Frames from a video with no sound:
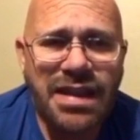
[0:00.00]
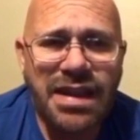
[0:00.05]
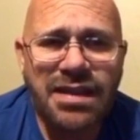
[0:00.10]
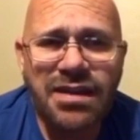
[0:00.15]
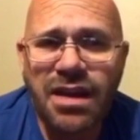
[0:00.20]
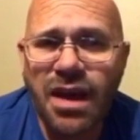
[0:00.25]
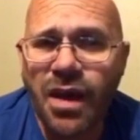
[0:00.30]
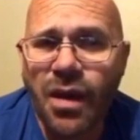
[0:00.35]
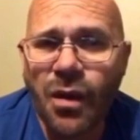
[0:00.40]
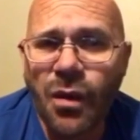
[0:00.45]
that
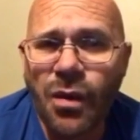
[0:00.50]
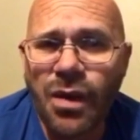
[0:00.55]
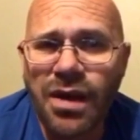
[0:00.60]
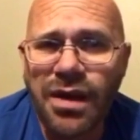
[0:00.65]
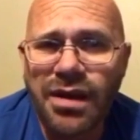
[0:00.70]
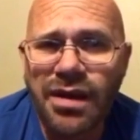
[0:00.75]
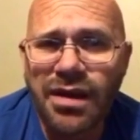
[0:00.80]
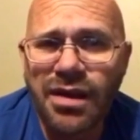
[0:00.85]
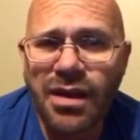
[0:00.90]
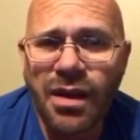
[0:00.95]
no,
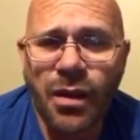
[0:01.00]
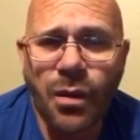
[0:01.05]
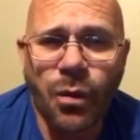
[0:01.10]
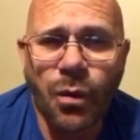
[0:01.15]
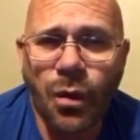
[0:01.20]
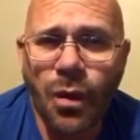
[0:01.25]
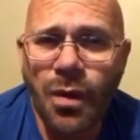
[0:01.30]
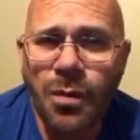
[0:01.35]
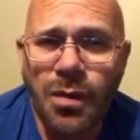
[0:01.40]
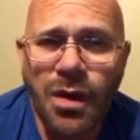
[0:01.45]

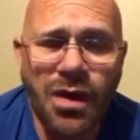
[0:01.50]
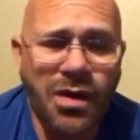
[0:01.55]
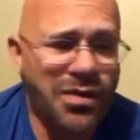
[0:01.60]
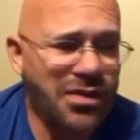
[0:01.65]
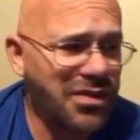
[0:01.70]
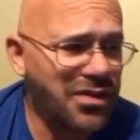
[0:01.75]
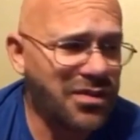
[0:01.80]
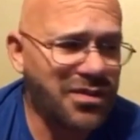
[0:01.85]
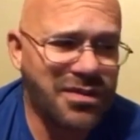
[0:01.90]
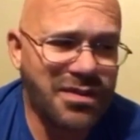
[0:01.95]

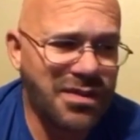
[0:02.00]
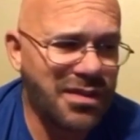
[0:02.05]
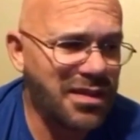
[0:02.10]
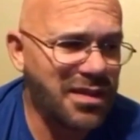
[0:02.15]
Walmart's,